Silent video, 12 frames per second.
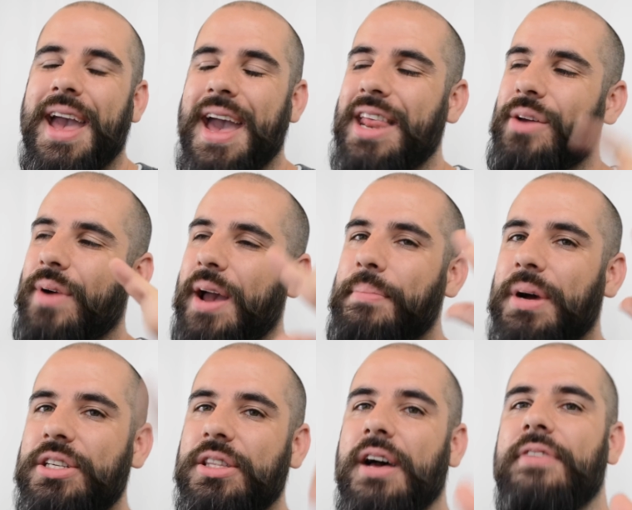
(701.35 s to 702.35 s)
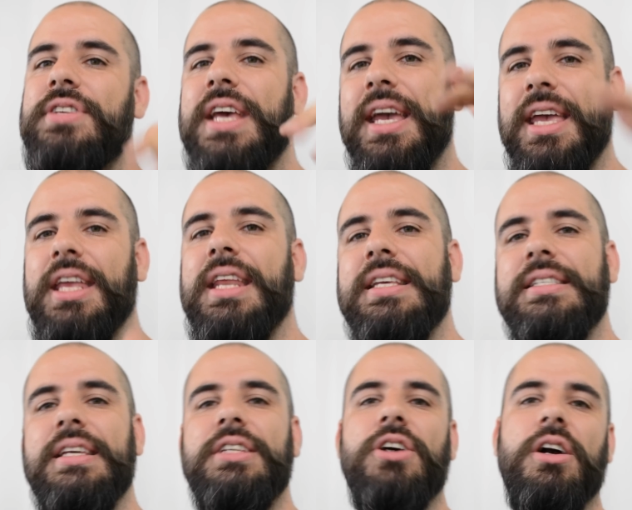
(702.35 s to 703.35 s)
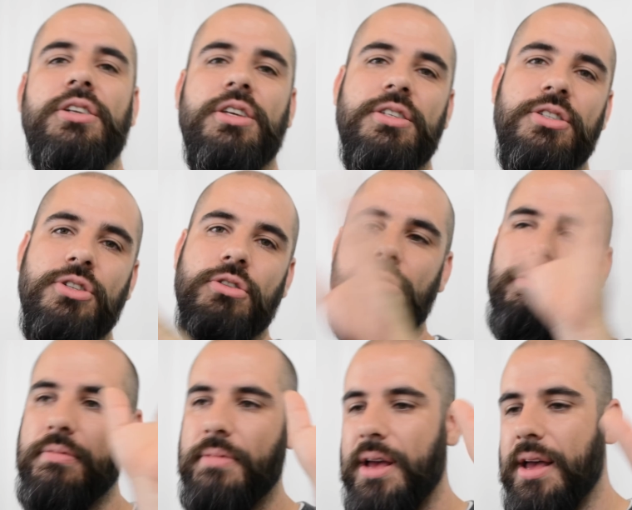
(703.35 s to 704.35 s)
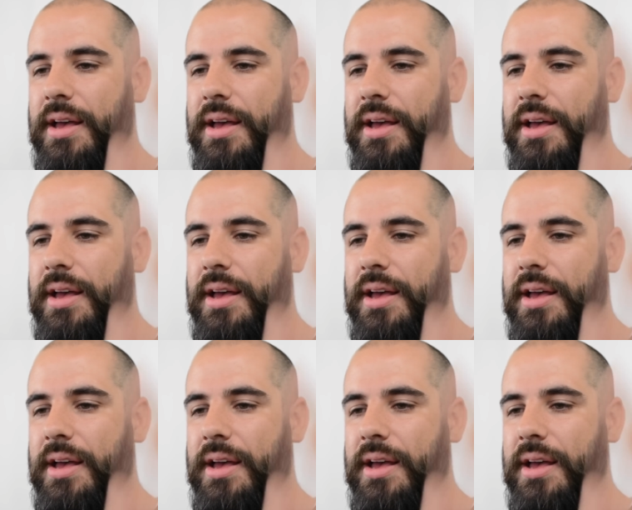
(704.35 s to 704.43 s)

Anyway, much love. Take it easy. Talk to you soon.